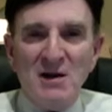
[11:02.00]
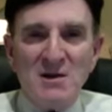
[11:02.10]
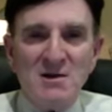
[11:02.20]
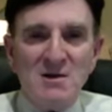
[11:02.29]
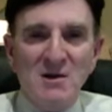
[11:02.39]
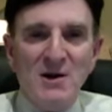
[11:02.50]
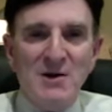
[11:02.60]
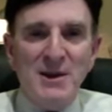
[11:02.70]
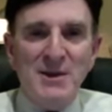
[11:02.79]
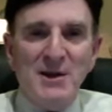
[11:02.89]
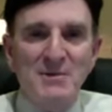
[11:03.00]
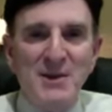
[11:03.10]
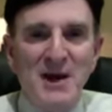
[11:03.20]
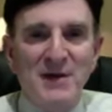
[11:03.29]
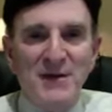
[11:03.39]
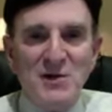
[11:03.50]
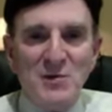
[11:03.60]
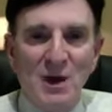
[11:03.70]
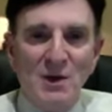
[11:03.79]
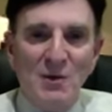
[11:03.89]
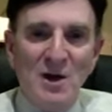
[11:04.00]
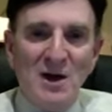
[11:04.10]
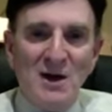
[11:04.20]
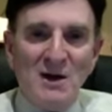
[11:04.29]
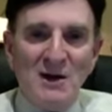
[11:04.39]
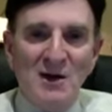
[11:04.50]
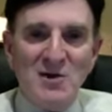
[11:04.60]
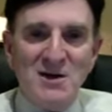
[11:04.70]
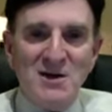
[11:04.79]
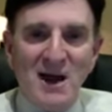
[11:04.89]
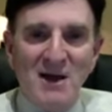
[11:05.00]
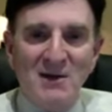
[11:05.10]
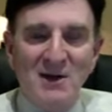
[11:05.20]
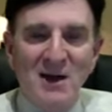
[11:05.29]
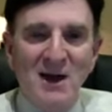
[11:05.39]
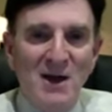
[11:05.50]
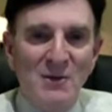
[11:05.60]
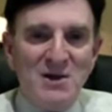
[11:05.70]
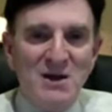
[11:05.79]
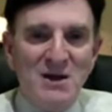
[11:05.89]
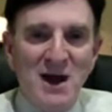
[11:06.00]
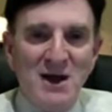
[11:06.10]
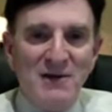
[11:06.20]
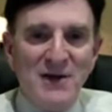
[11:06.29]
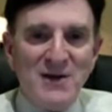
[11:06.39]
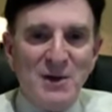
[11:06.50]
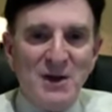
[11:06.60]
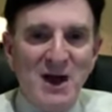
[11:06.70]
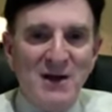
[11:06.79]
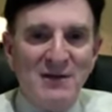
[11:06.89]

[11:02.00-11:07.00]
so other people can benefit as well. We're going to close this down, and we'll see you again on Facebook Live.